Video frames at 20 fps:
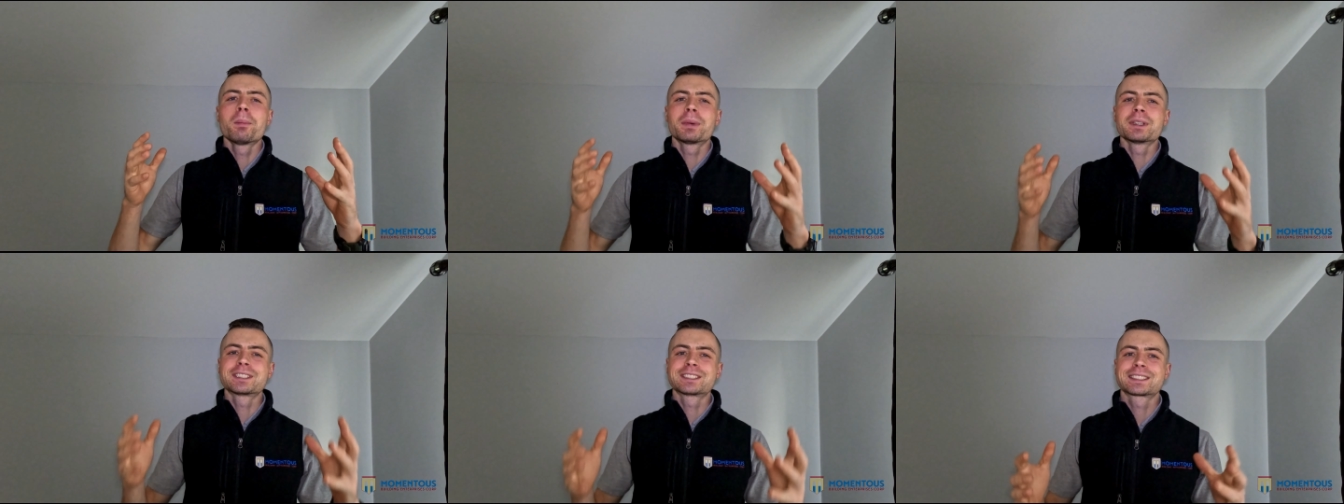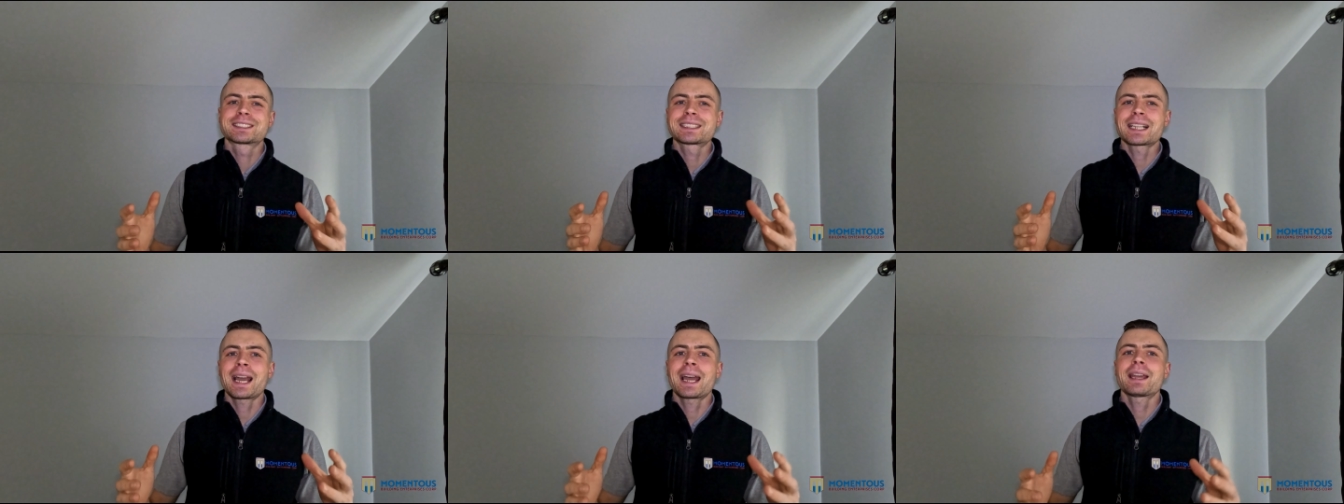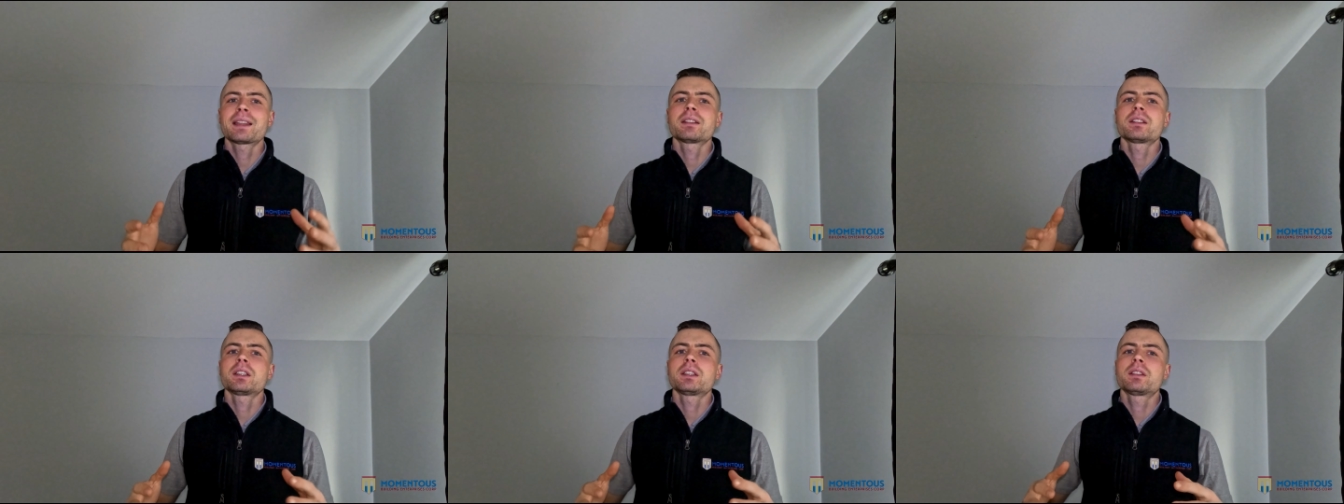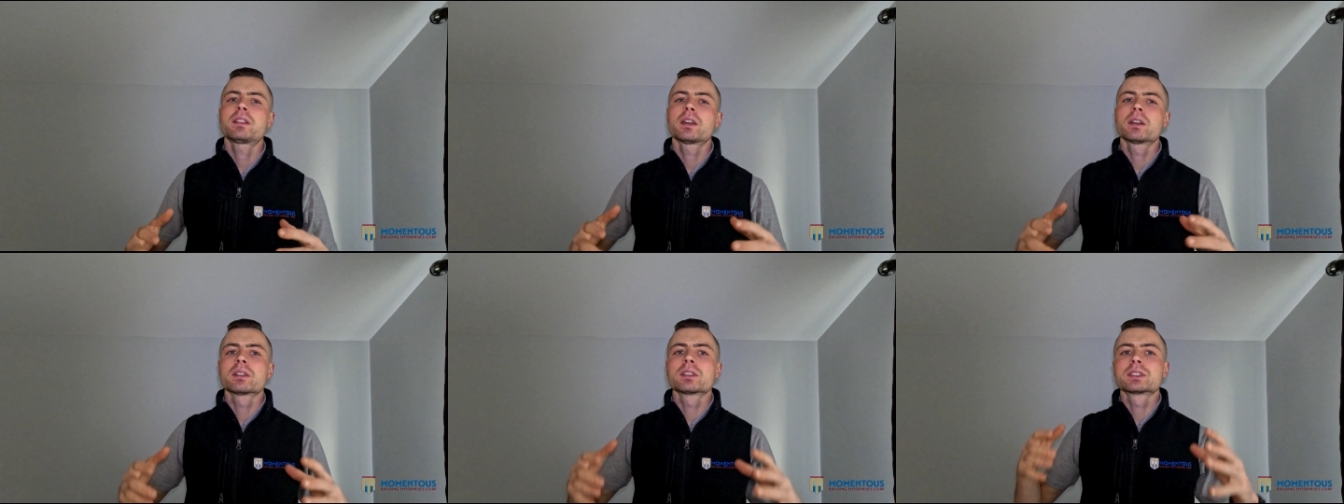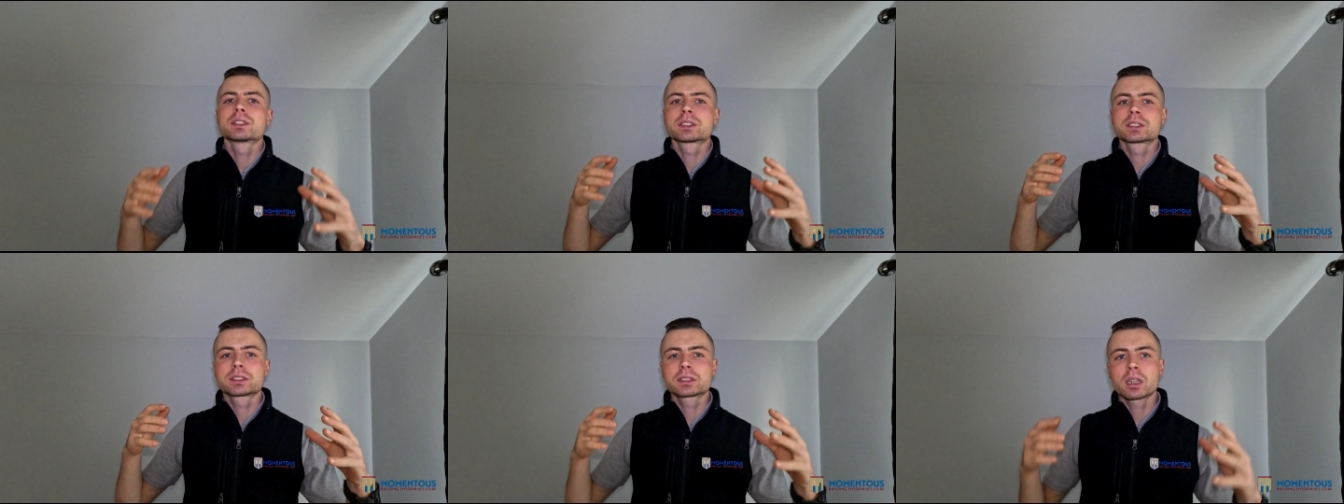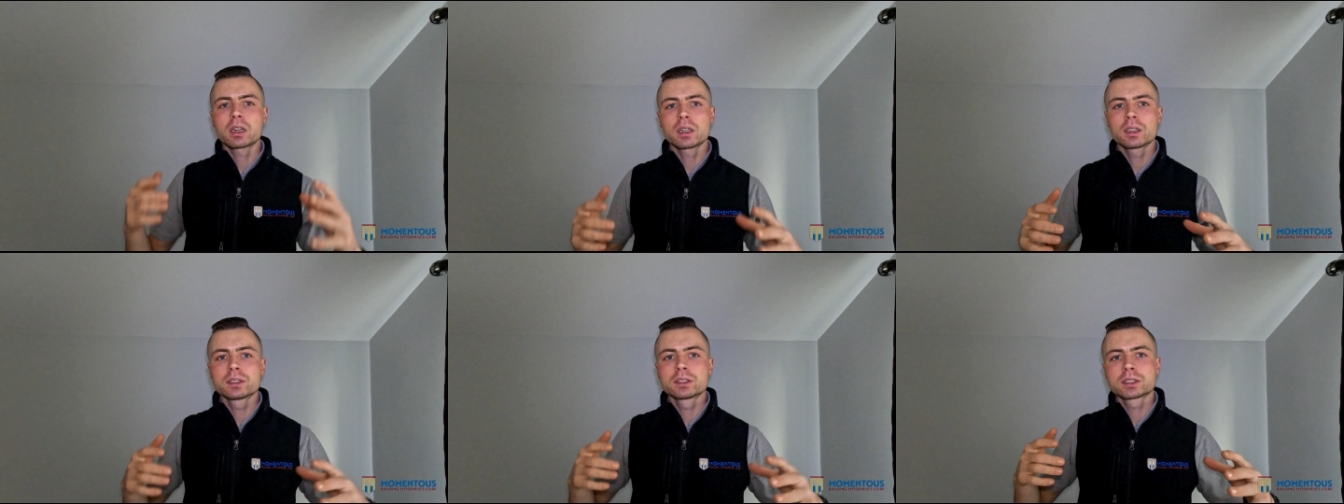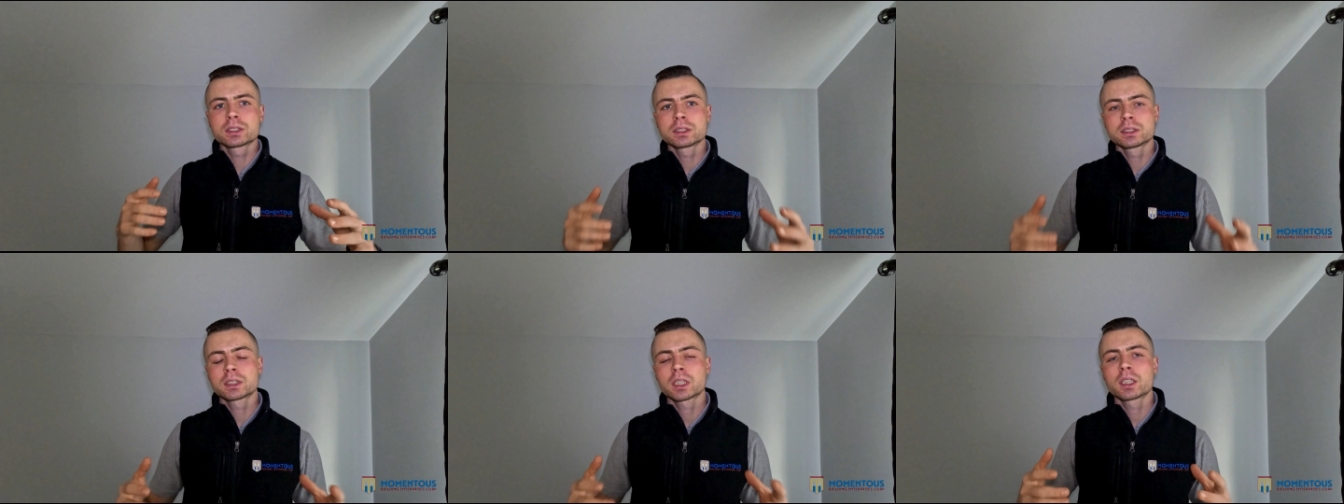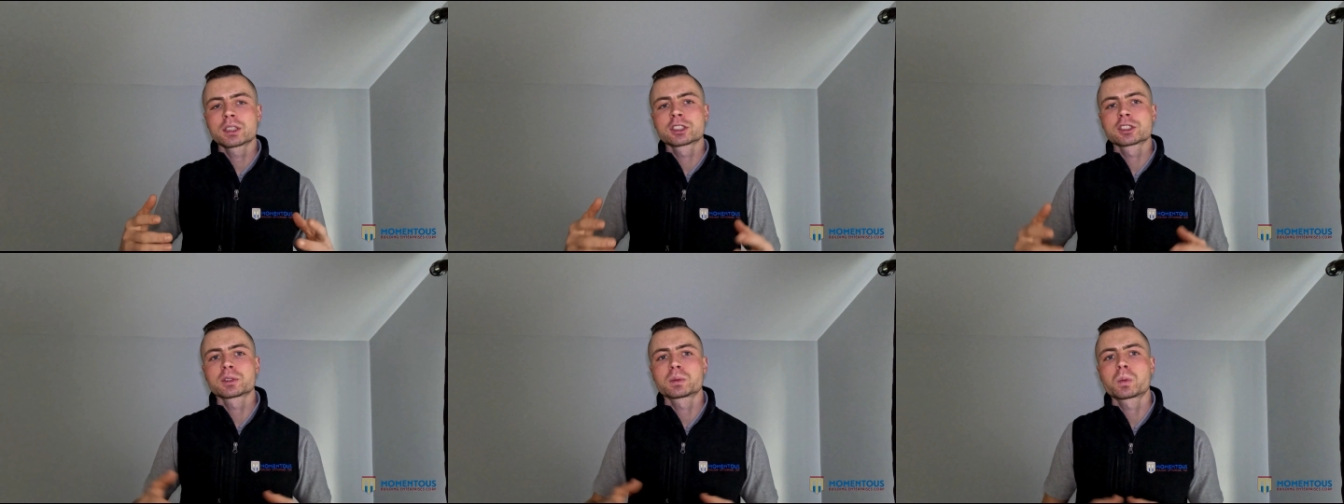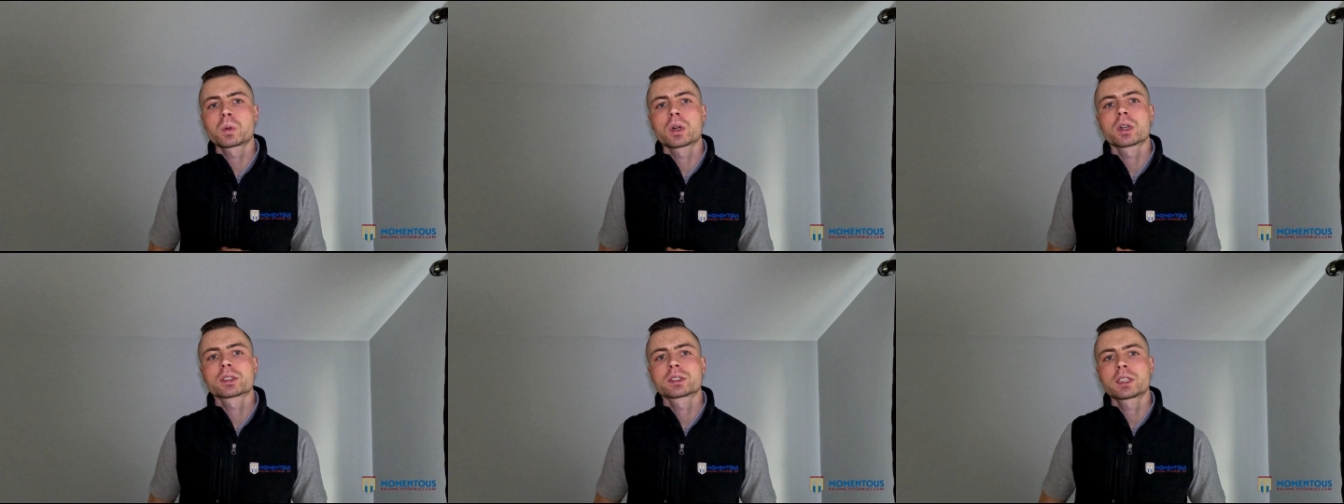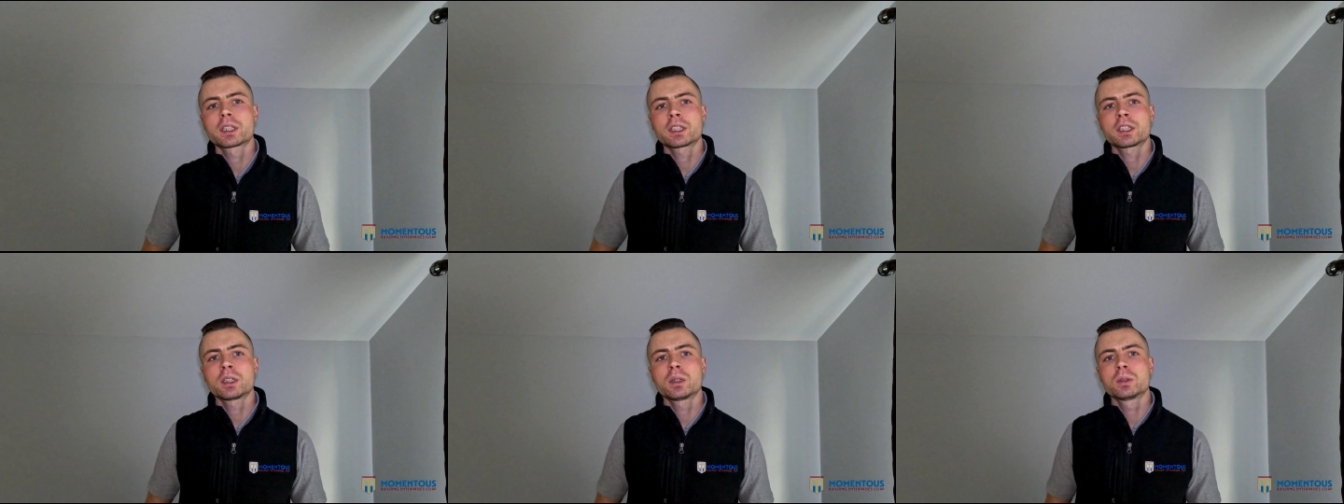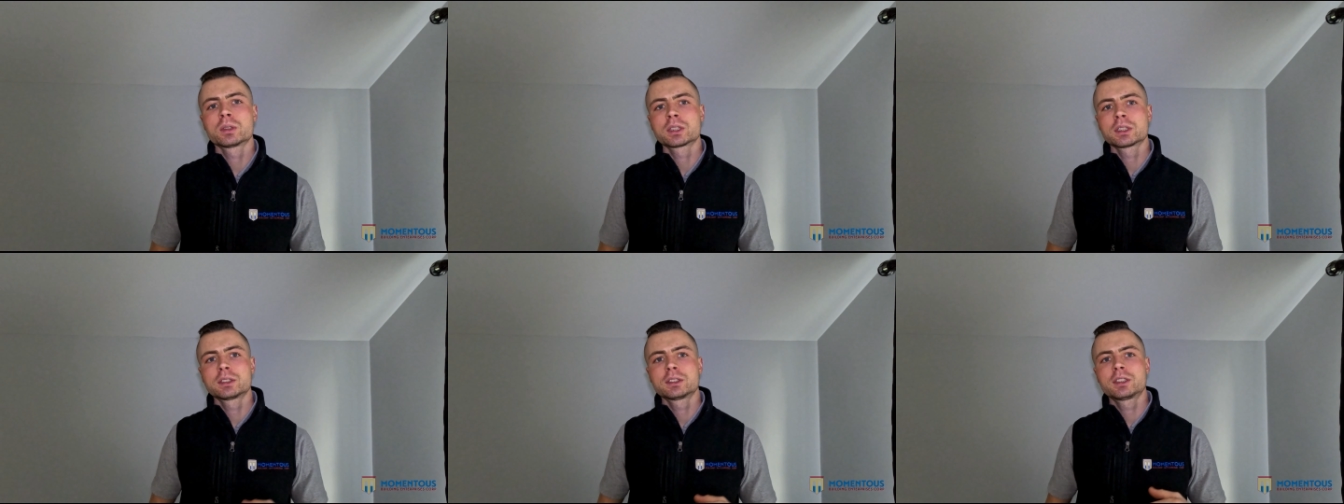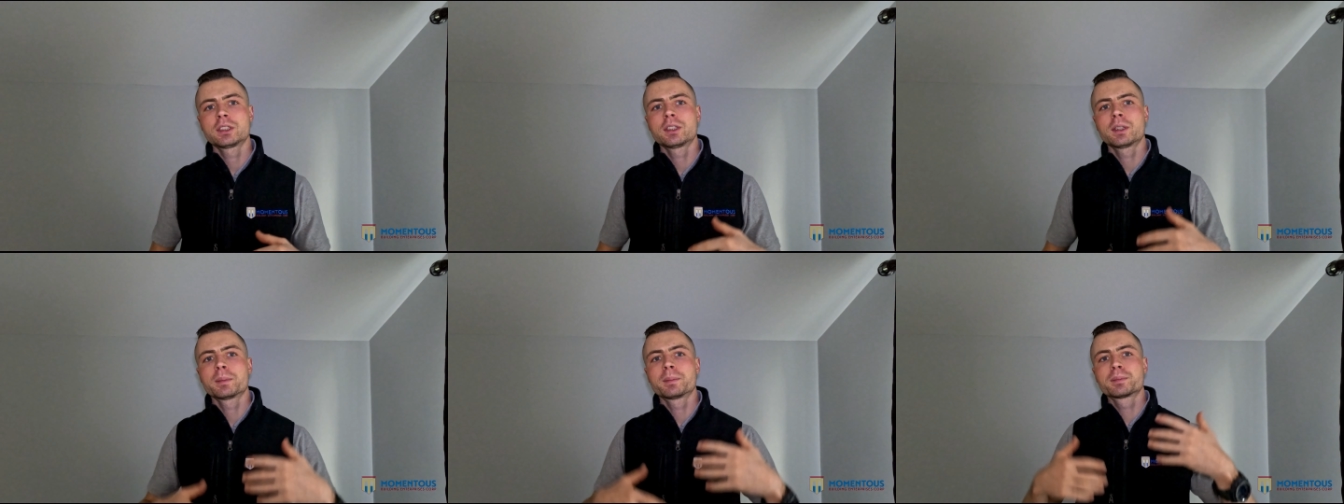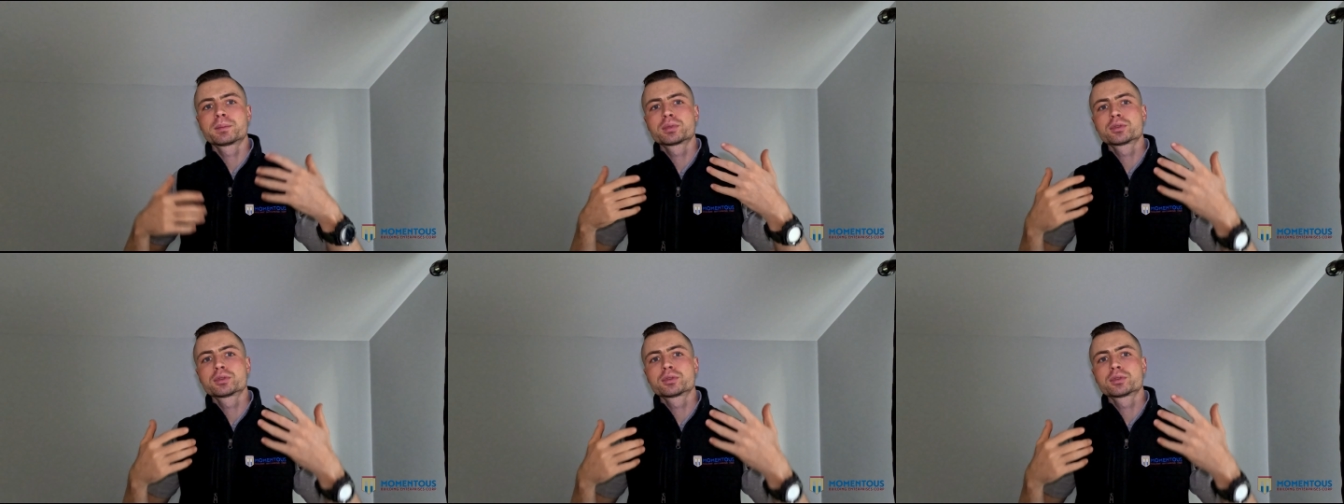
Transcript: But sadly, there is tons and tons of work that goes into the